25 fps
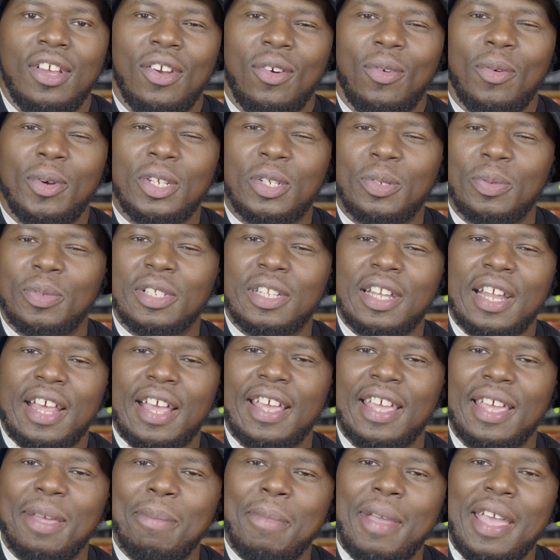which was
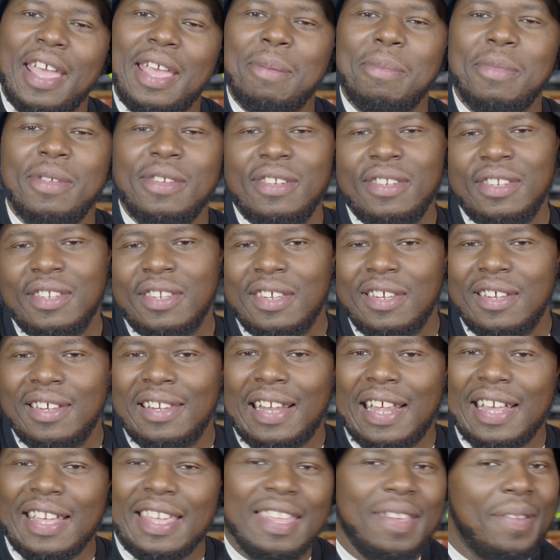like, it made me
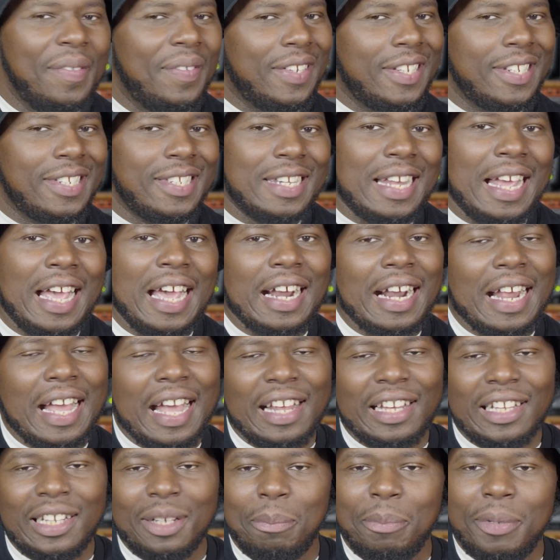like give it the side eye
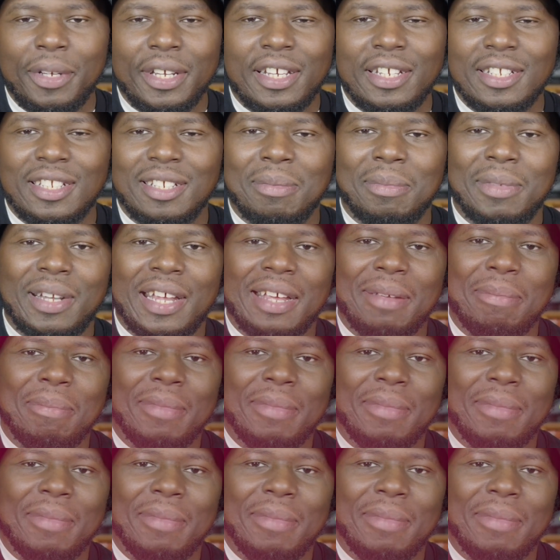a little bit because I'm like,